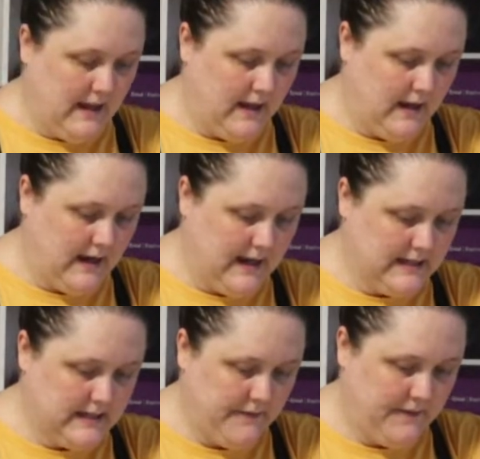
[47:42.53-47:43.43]
I
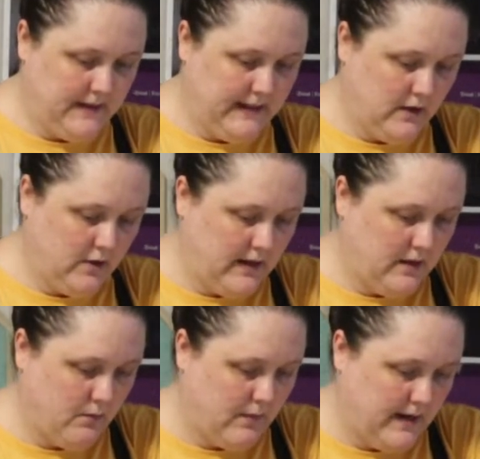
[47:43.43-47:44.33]
definitely agree the
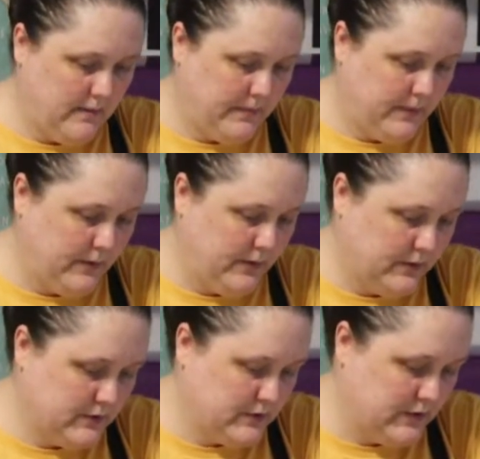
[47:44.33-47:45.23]
red and blue
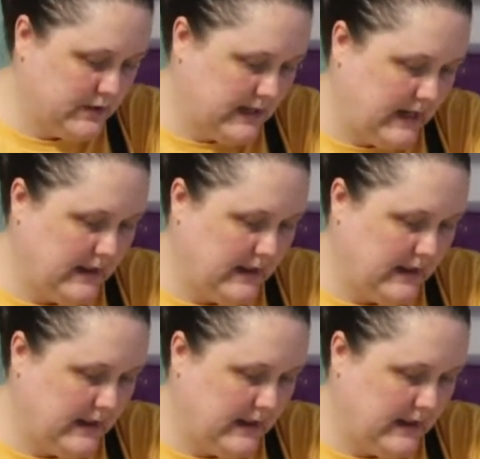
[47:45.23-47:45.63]
looks good together.